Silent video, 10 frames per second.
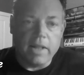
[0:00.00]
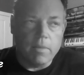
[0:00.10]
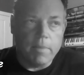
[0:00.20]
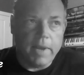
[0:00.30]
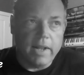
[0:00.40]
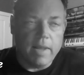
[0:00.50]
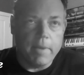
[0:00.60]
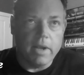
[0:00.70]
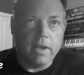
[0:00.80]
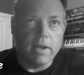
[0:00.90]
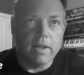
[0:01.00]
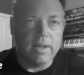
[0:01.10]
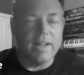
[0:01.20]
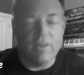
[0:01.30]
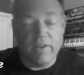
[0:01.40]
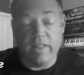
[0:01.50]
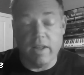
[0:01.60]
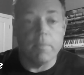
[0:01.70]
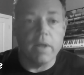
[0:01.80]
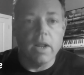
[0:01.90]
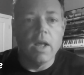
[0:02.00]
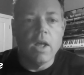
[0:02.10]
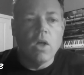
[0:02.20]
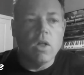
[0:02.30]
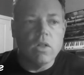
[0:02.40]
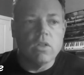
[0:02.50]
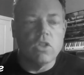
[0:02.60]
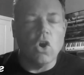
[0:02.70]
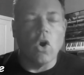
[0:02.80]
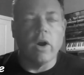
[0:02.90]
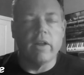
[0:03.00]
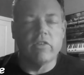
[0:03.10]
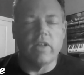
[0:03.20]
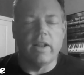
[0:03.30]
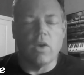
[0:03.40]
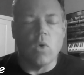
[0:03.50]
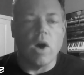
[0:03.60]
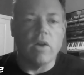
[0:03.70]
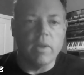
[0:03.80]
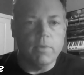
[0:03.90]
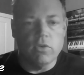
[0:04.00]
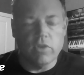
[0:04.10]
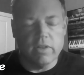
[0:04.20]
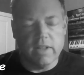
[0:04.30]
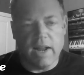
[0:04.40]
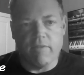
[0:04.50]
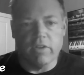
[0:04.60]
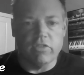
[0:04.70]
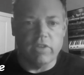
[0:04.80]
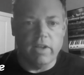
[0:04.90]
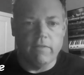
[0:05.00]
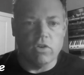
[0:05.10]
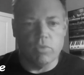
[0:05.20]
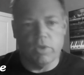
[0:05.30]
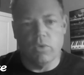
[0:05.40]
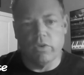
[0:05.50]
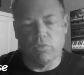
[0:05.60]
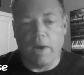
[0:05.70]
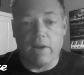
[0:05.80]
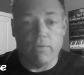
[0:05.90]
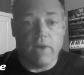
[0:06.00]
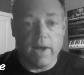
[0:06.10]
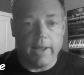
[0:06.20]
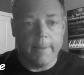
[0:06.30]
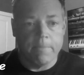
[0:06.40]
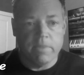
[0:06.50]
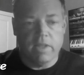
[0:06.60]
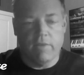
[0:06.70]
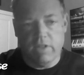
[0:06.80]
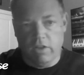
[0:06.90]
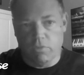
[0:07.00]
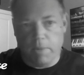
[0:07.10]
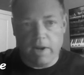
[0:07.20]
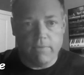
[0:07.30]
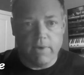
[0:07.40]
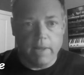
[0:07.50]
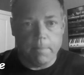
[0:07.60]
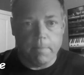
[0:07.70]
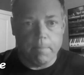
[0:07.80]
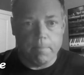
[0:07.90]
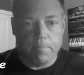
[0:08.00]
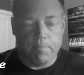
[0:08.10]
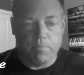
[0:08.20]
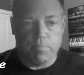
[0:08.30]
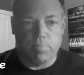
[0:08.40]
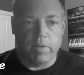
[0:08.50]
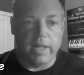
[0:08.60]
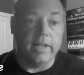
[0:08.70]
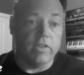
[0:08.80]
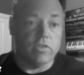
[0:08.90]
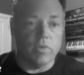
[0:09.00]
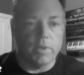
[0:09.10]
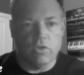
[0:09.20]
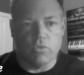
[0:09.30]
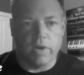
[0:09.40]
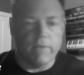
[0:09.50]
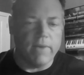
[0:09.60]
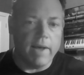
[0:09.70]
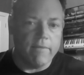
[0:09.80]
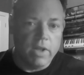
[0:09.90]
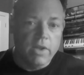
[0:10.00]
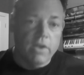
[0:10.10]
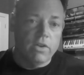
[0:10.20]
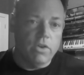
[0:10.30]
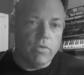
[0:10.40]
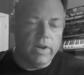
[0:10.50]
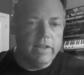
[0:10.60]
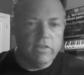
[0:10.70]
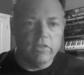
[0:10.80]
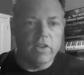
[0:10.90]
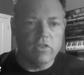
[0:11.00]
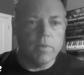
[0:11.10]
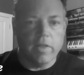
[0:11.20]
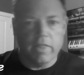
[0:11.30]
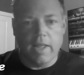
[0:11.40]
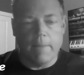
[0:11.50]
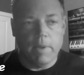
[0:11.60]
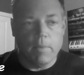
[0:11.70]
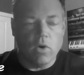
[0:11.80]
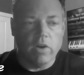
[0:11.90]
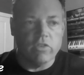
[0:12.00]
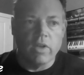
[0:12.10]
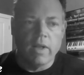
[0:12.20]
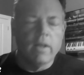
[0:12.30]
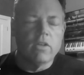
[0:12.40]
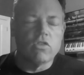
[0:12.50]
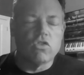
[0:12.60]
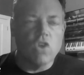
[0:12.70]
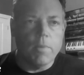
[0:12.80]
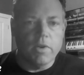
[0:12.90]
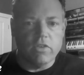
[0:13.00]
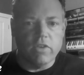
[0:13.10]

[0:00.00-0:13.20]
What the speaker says: the pandemic, not a great thing, but the artists and the quality of music that I've received, because we do a DVT Spotify playlist, so we do 25 new releases each month that people artists. So much